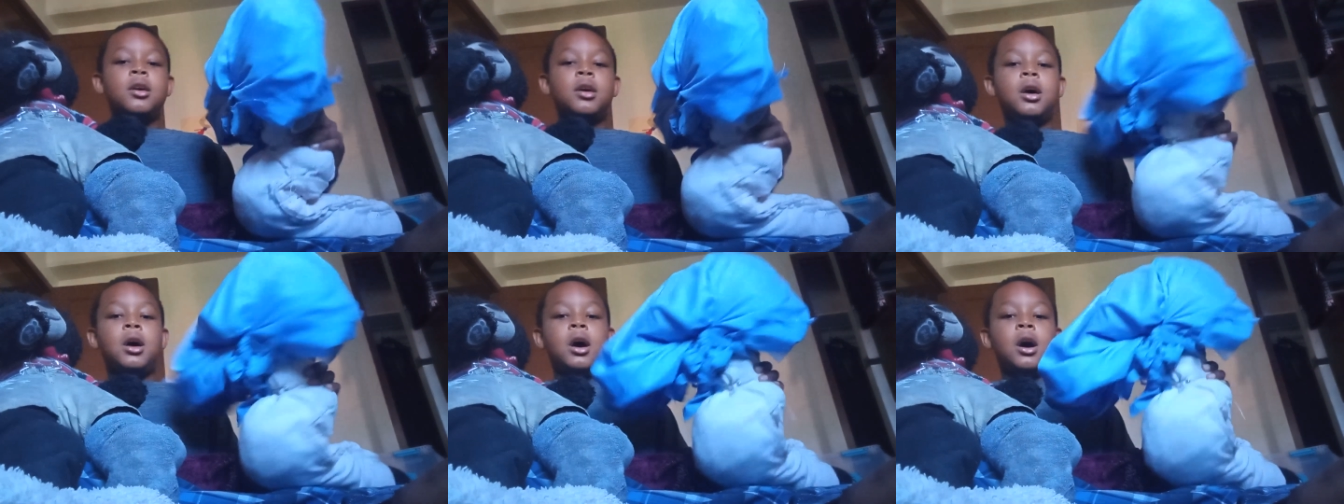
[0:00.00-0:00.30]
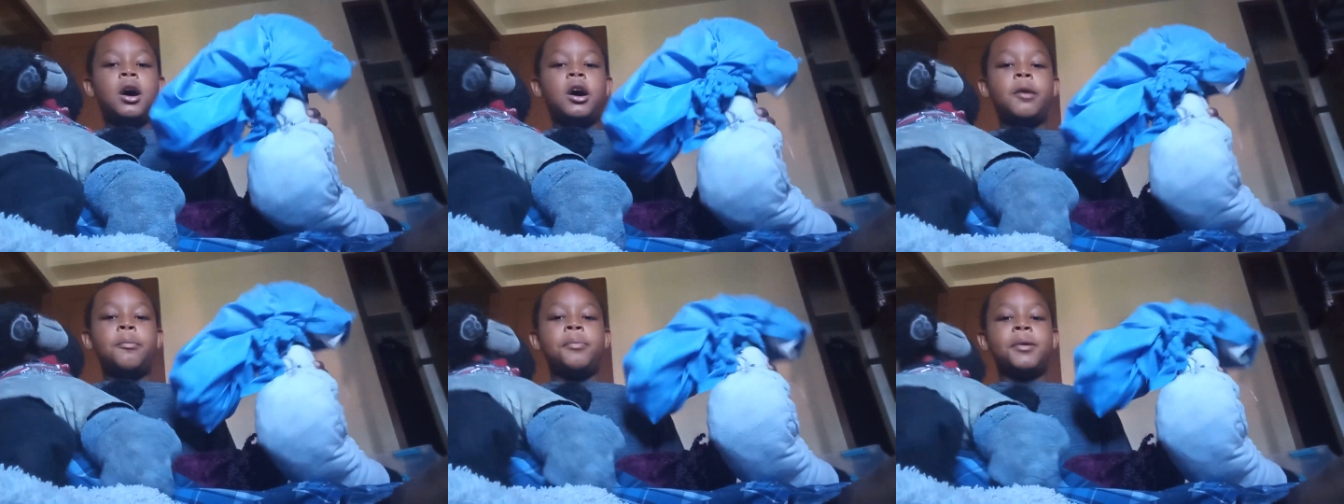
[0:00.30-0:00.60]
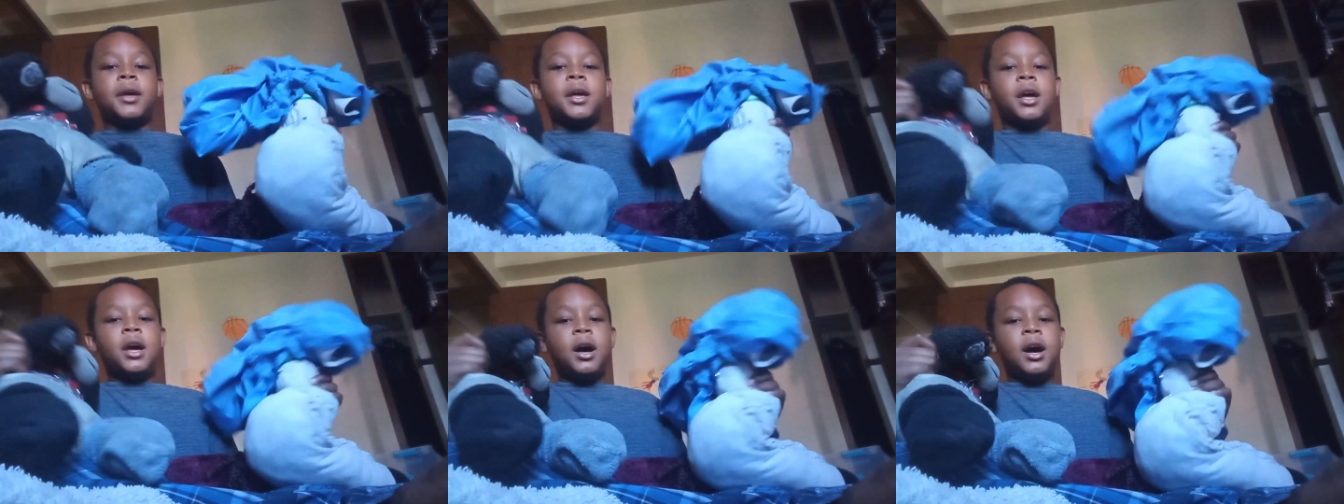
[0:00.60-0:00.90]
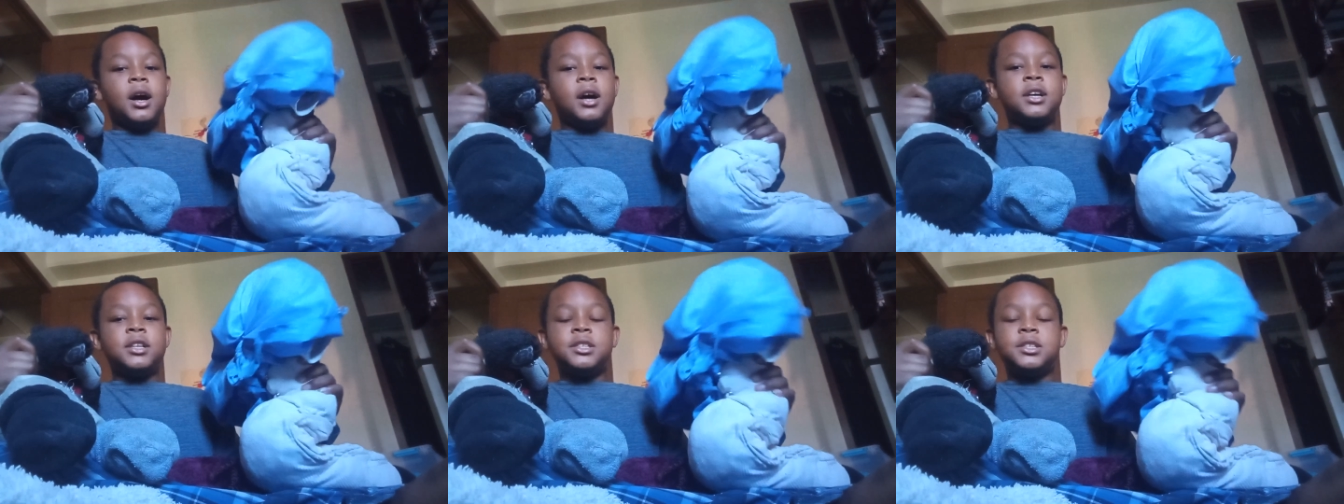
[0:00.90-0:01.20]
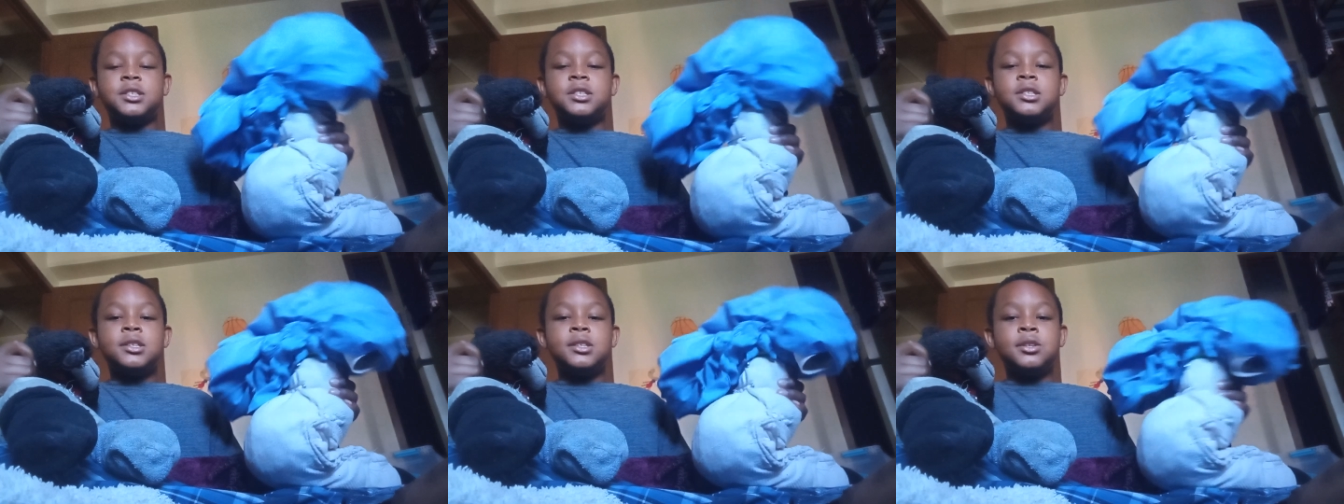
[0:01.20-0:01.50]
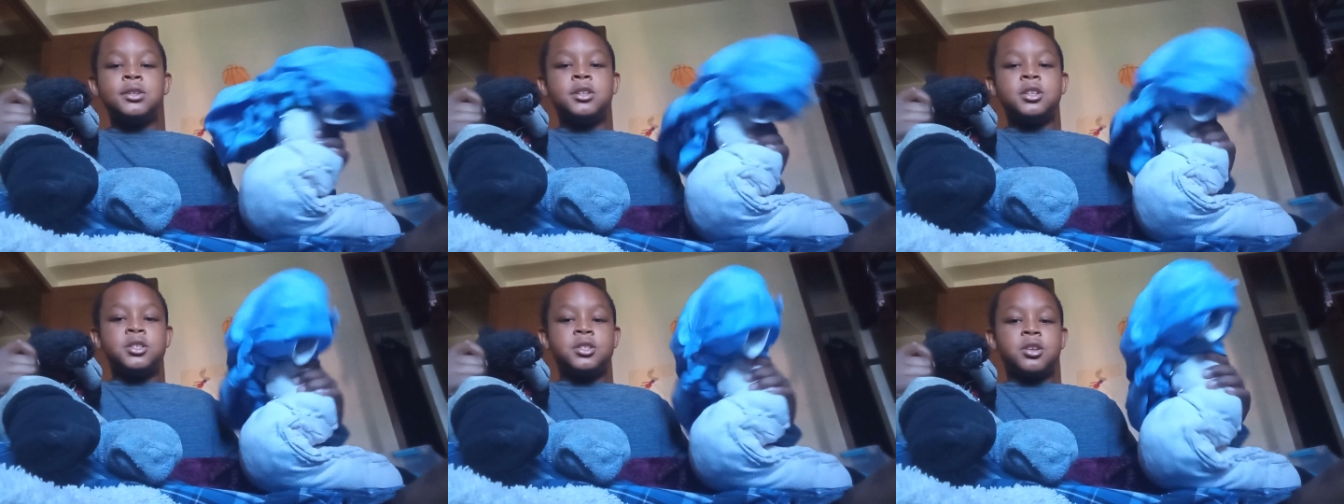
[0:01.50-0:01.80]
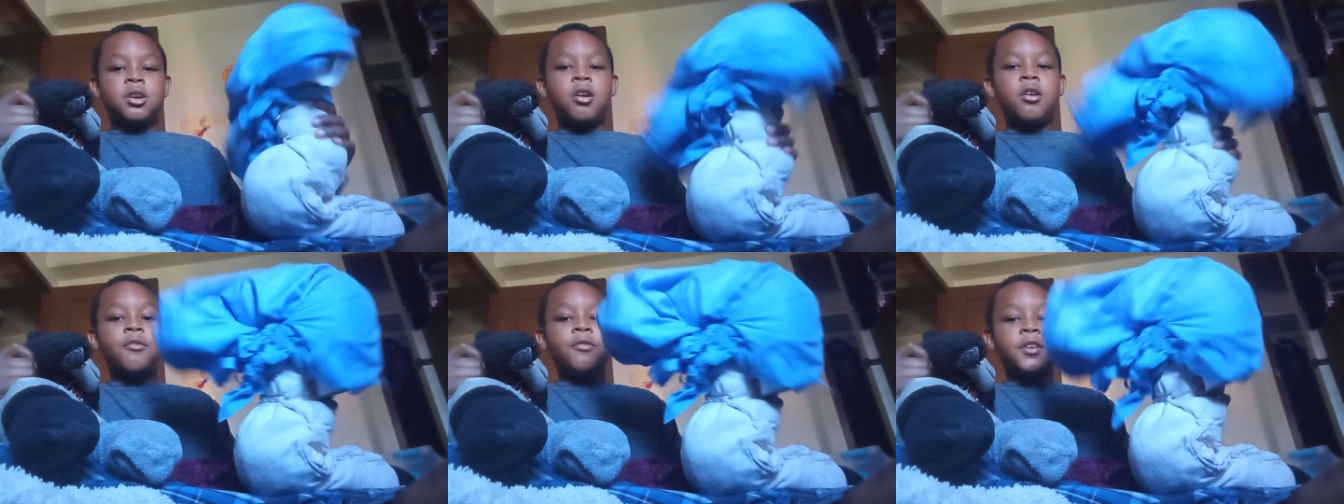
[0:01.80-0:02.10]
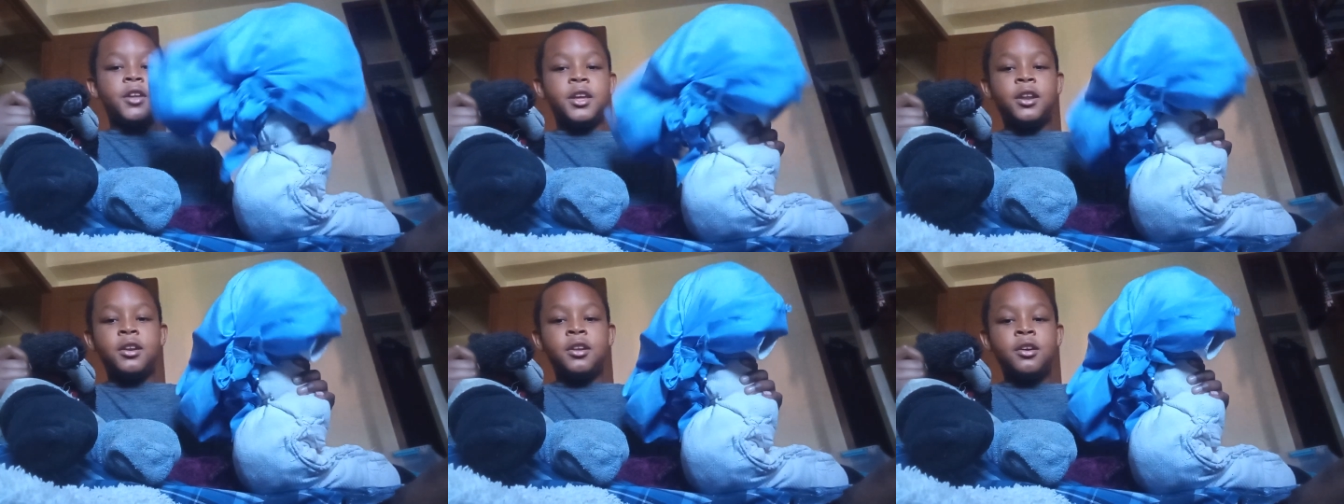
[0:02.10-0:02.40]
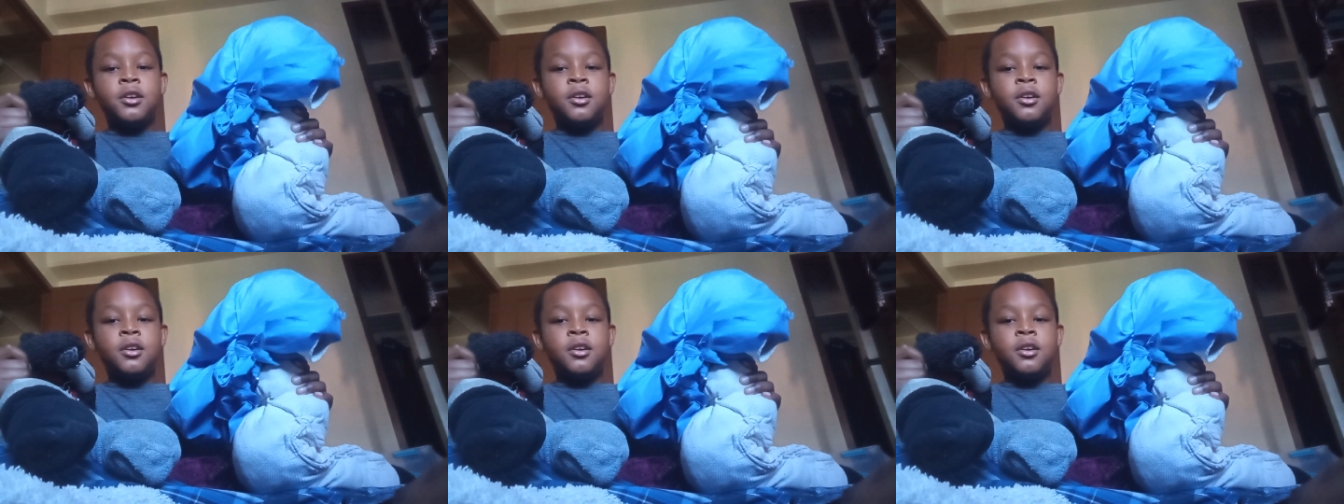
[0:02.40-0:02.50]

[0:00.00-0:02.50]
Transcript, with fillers: Uh, because you deserved it